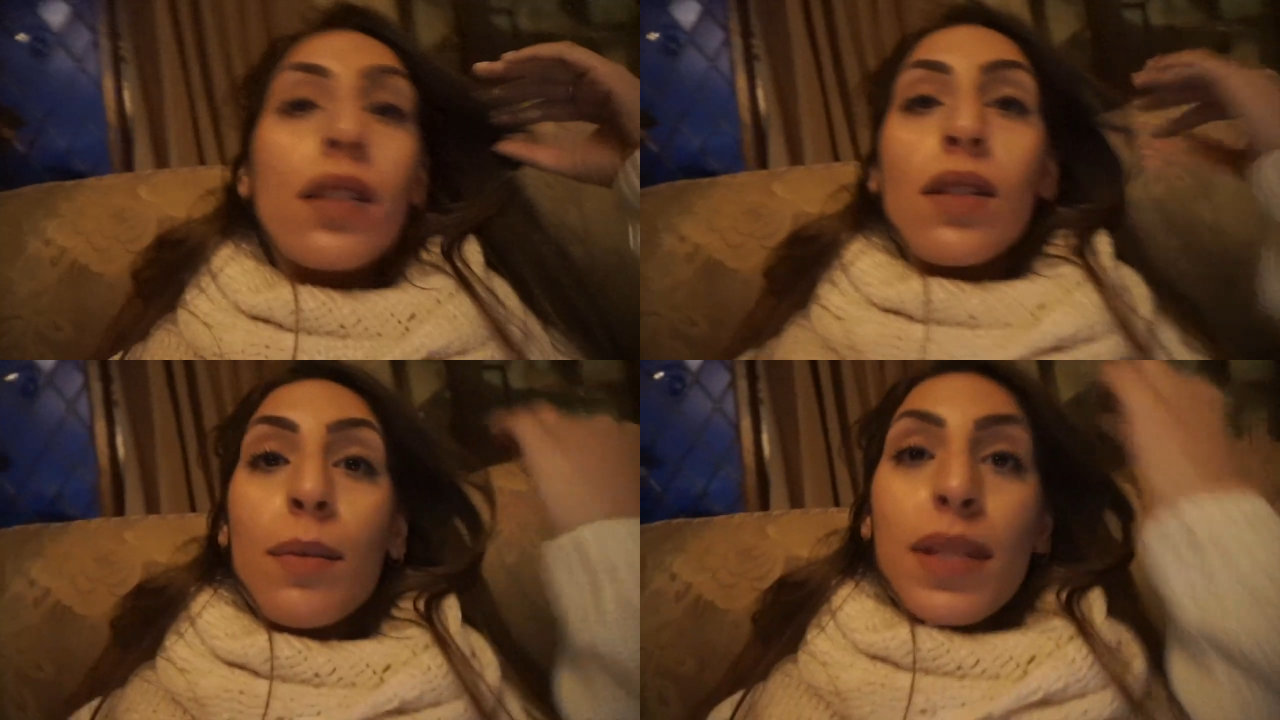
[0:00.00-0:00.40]

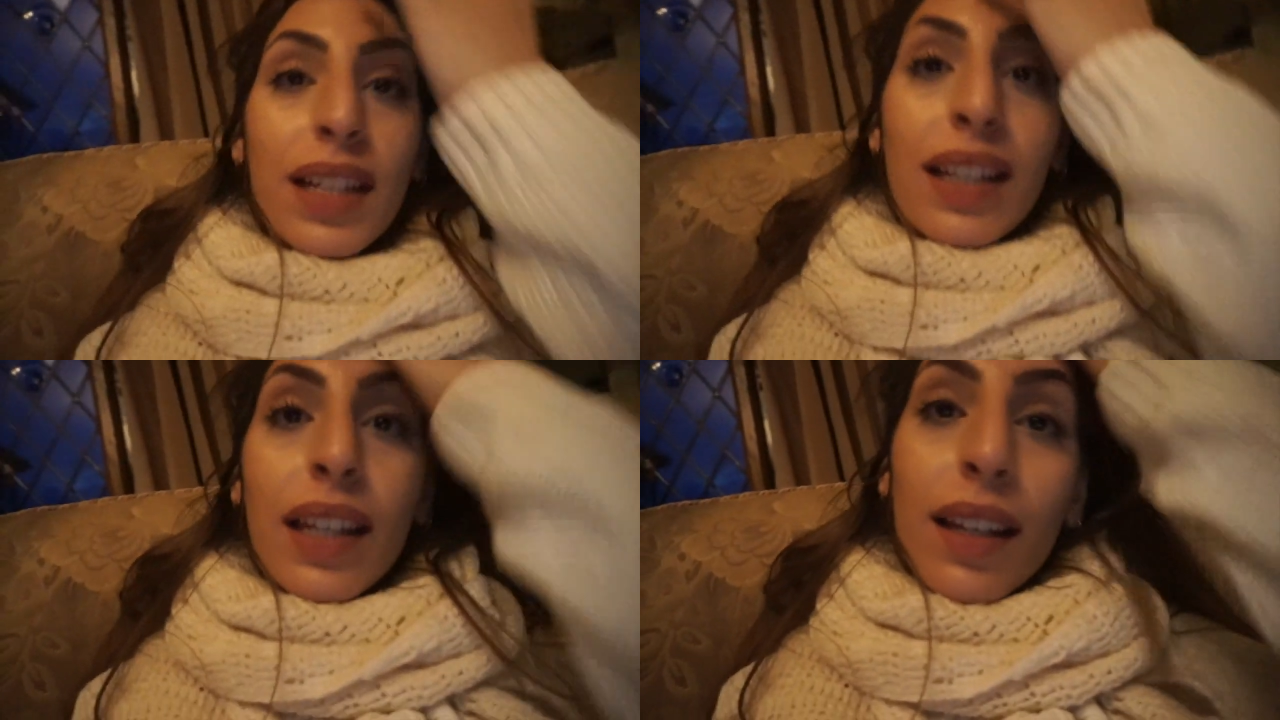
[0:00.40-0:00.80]
So I'm
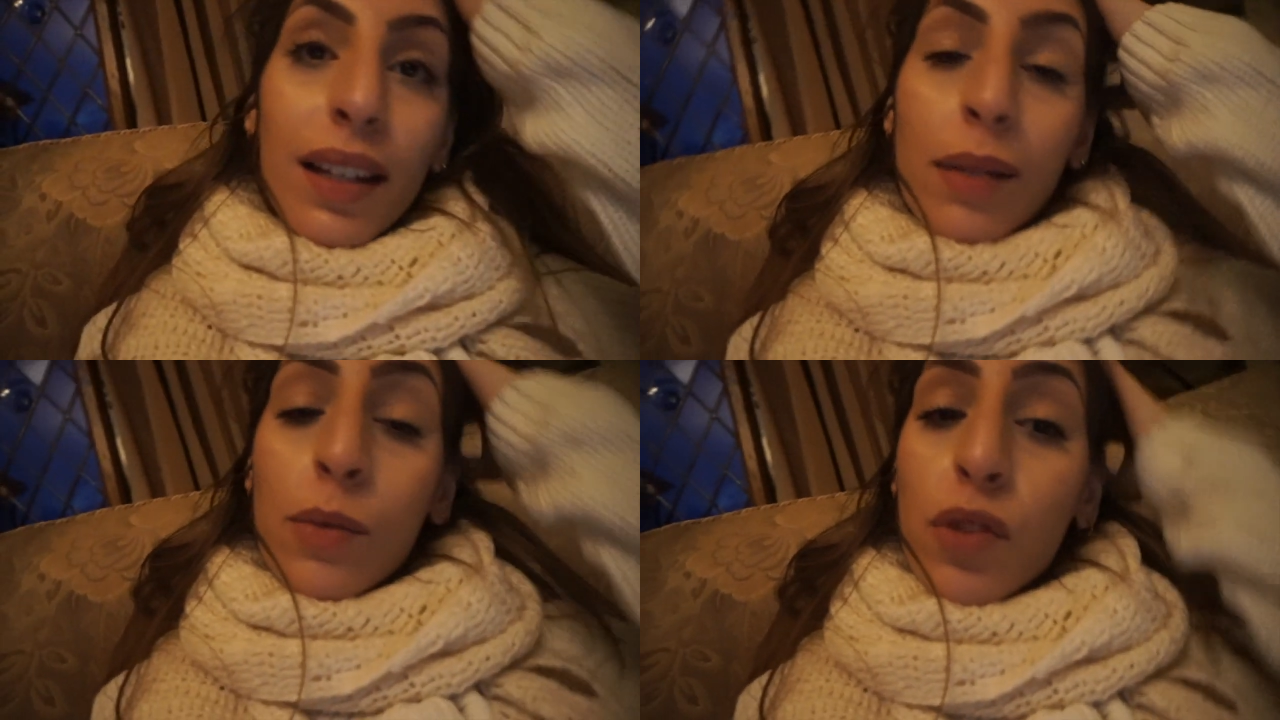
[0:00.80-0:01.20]
sitting here
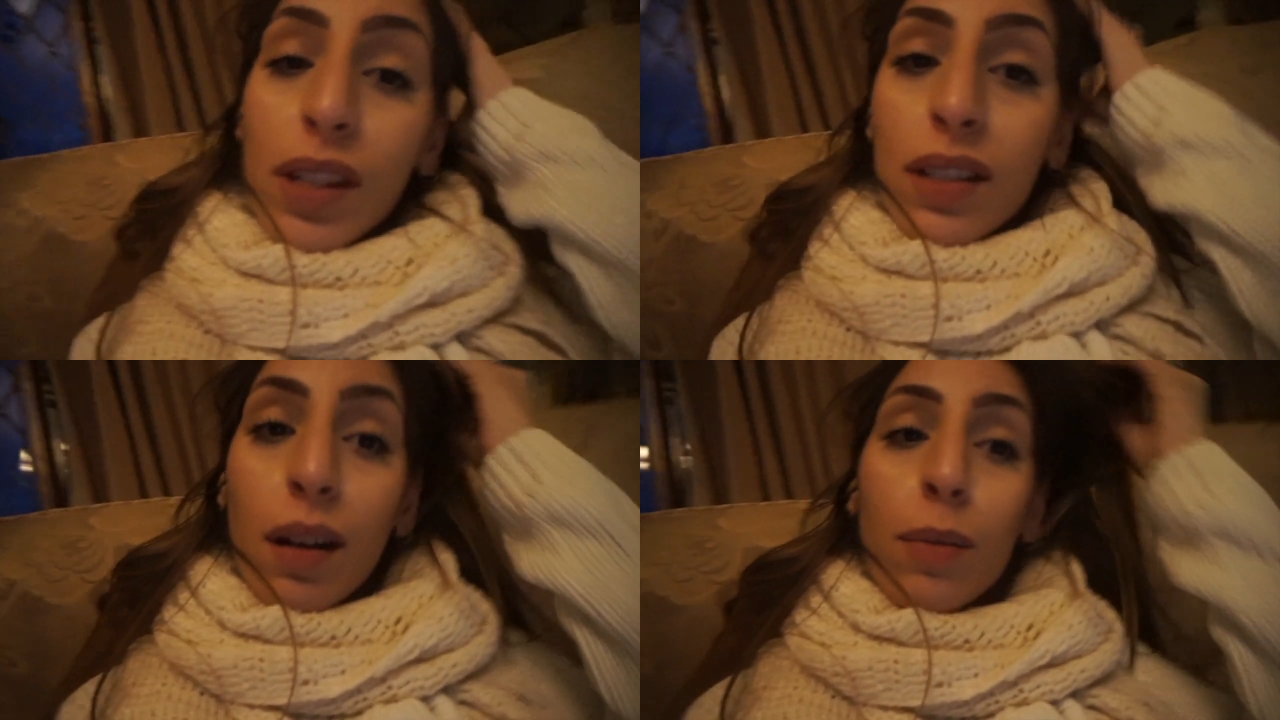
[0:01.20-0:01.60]
and I'm
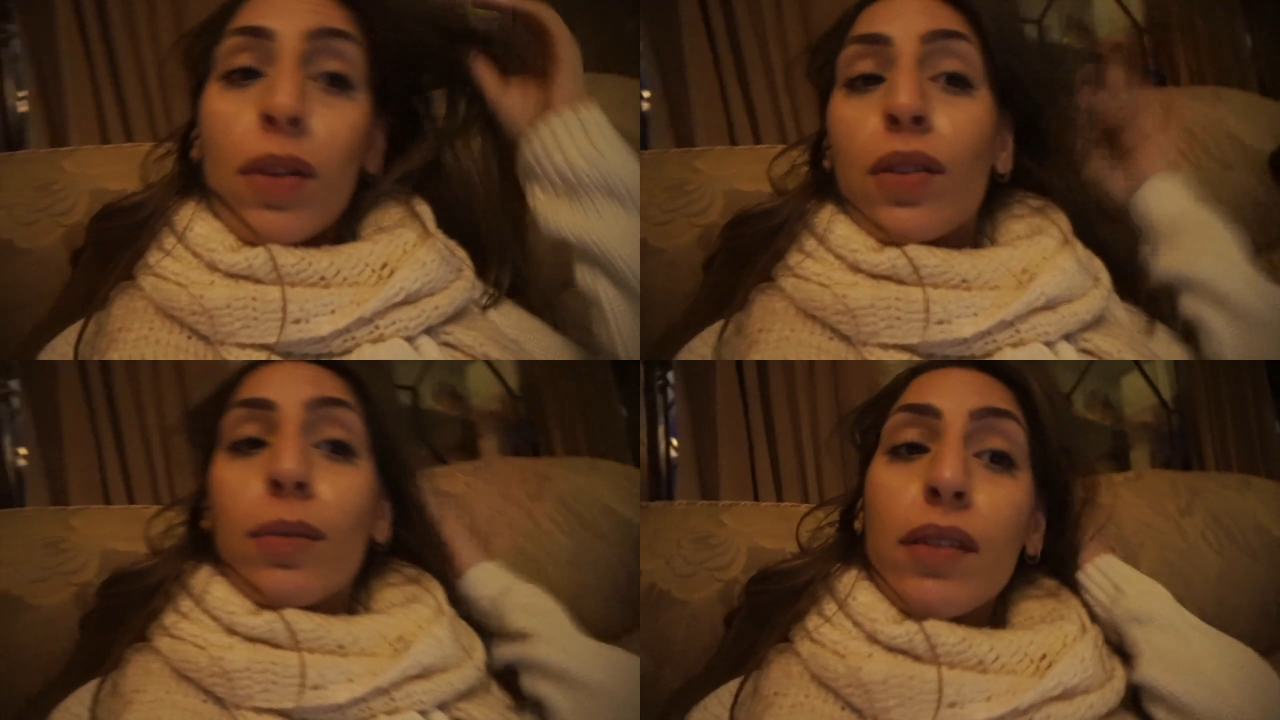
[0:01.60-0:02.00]
trying to
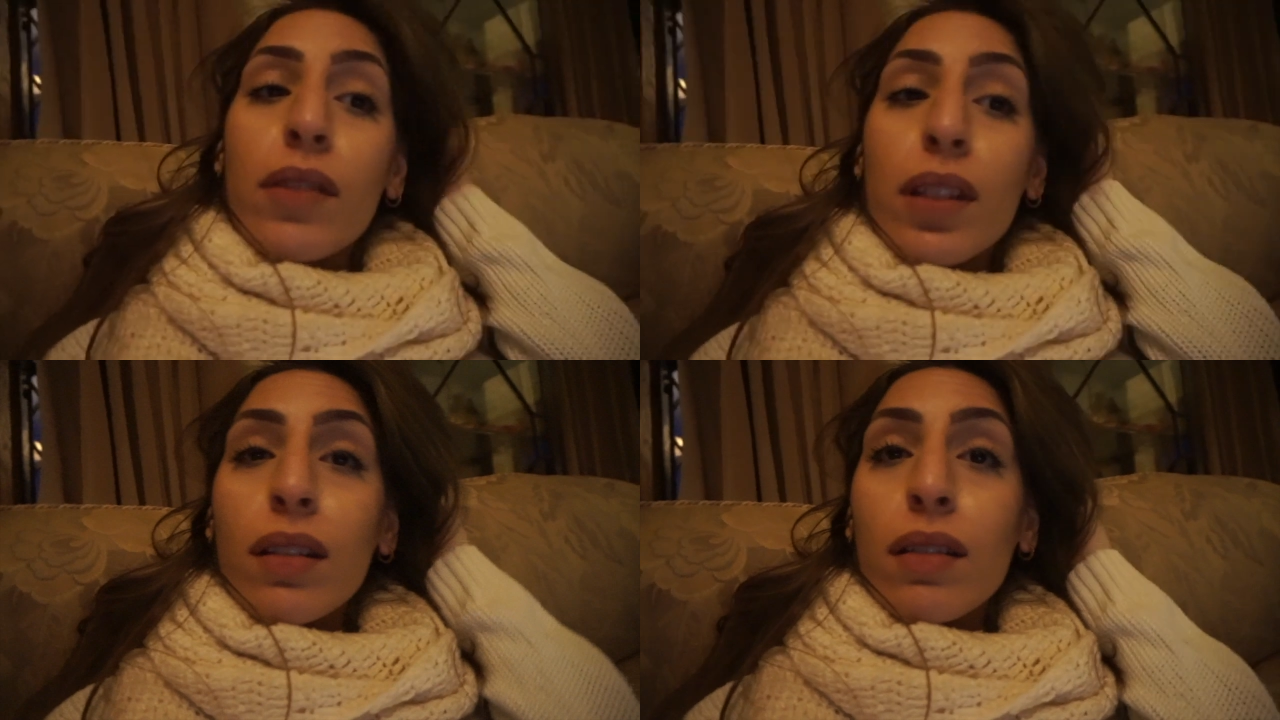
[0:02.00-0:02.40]
upload my
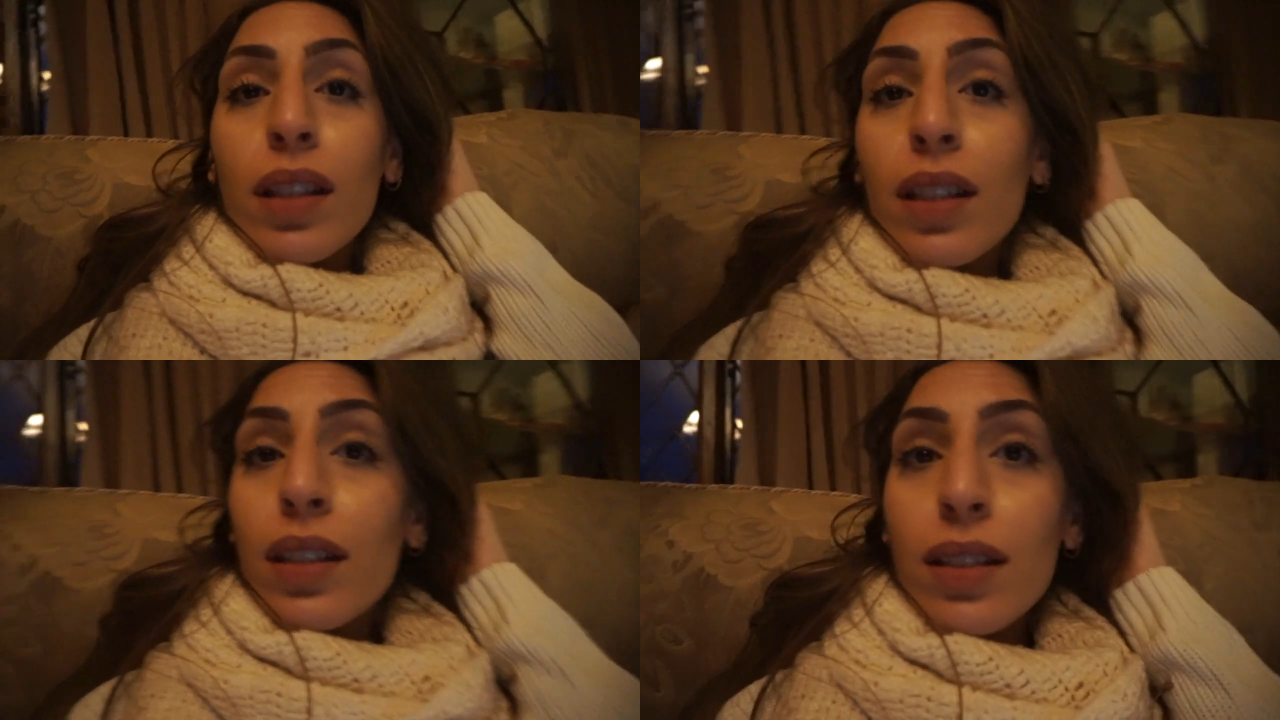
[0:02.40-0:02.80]
video
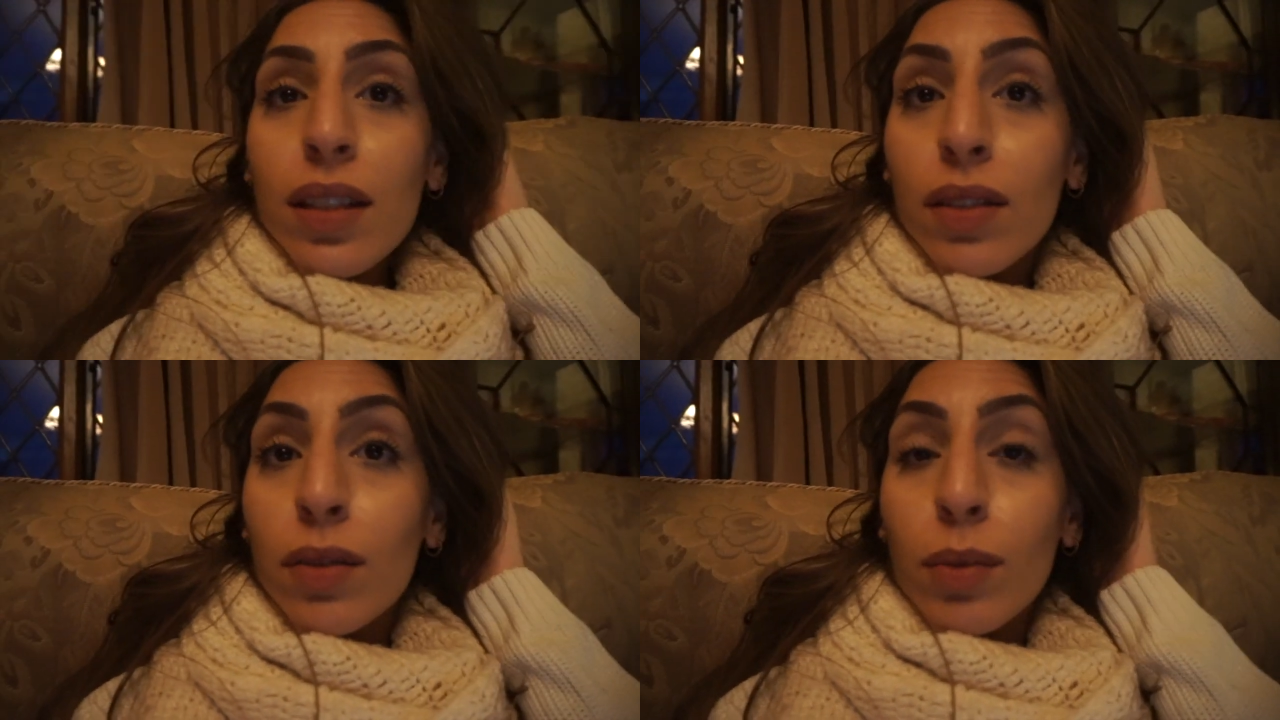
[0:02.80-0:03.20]
and the
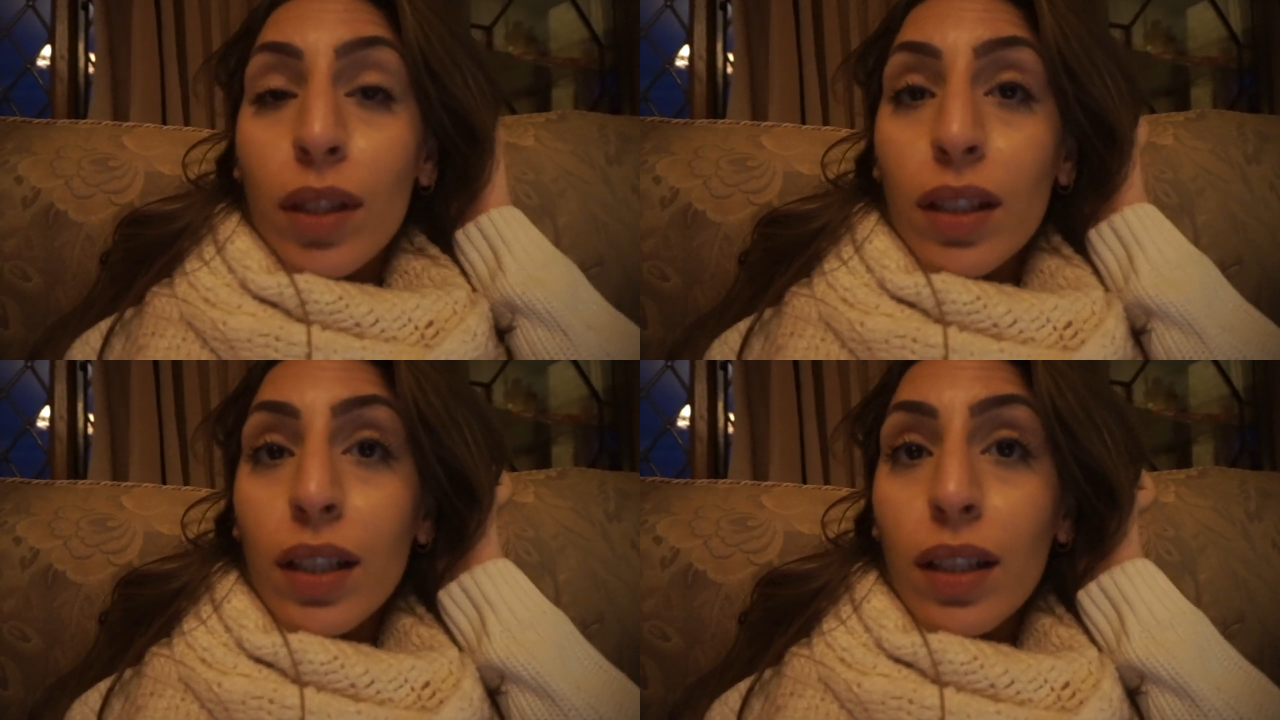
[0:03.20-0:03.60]
internet's not
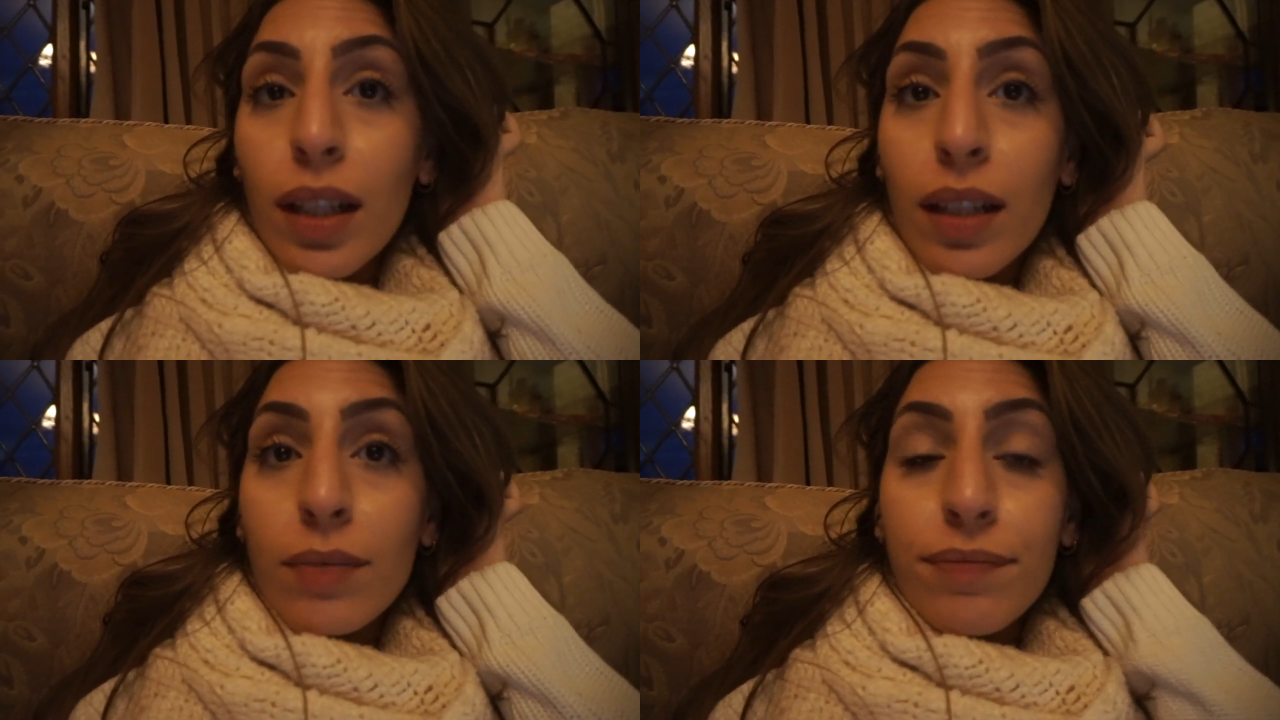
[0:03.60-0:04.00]
working
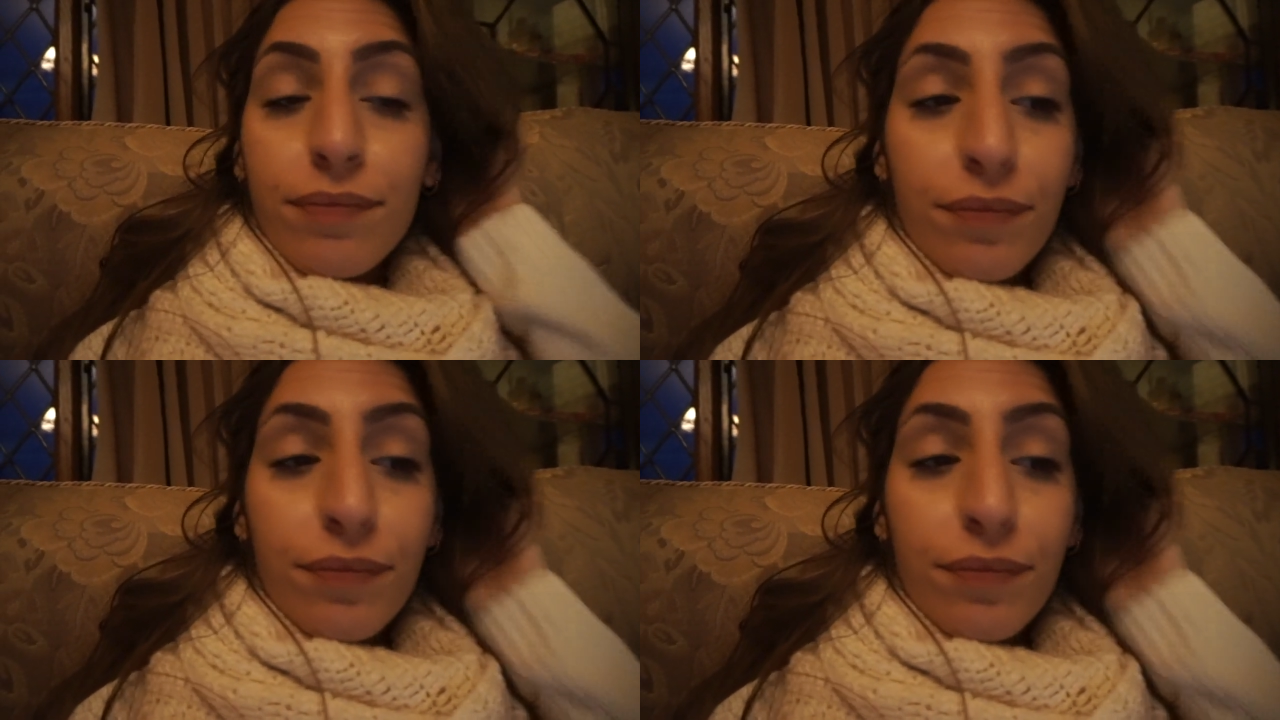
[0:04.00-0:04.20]
again.